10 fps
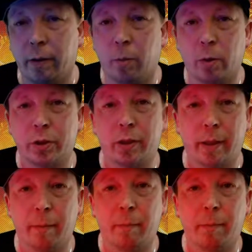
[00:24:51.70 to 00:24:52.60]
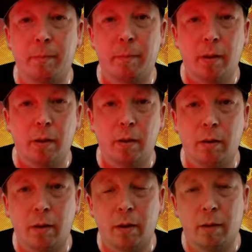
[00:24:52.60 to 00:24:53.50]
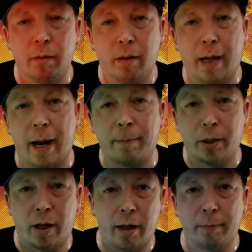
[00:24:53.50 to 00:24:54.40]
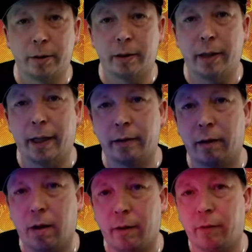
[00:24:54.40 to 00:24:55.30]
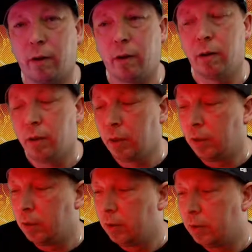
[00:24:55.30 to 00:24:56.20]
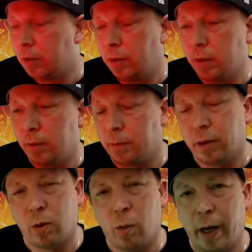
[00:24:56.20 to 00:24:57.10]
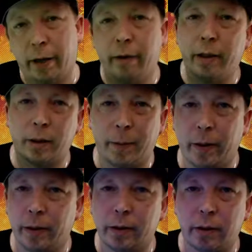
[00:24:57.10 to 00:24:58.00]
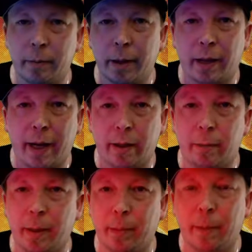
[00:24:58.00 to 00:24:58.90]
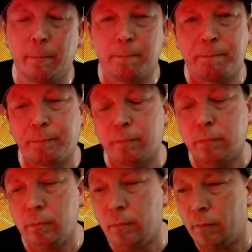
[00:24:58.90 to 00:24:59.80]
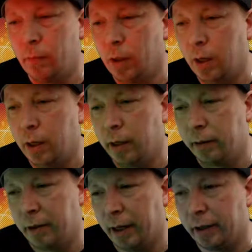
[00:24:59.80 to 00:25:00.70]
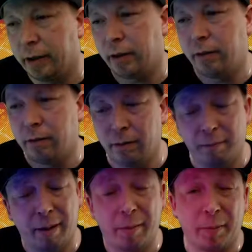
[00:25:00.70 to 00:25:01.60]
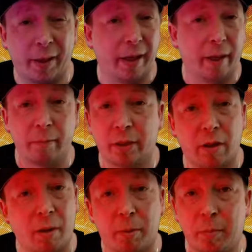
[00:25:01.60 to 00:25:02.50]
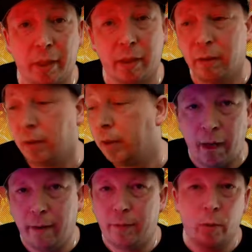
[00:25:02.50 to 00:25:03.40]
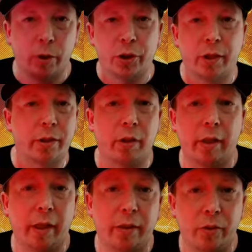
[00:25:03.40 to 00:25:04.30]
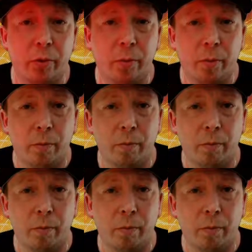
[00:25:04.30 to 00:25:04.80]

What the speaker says: more slim laptops that offer a quieter experience, a little bit lighter maybe, and can maybe play games comparably. If you are just looking to